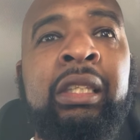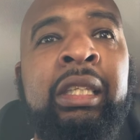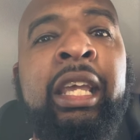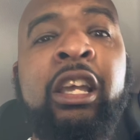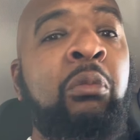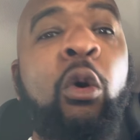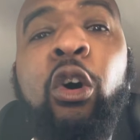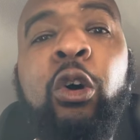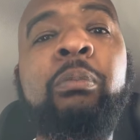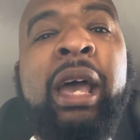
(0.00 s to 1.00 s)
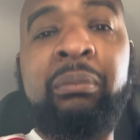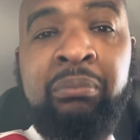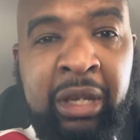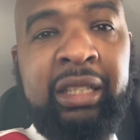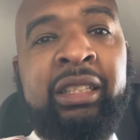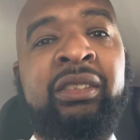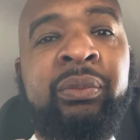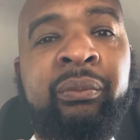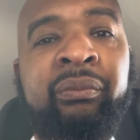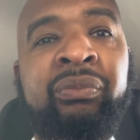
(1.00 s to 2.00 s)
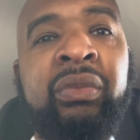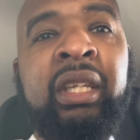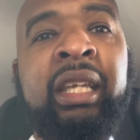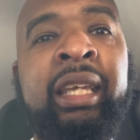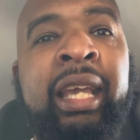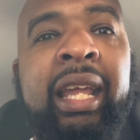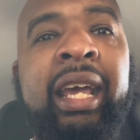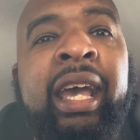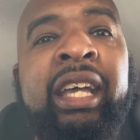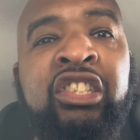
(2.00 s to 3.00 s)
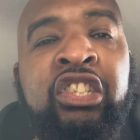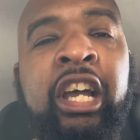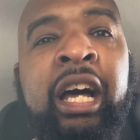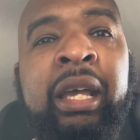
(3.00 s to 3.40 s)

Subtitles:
immortal Matt Millen, get a job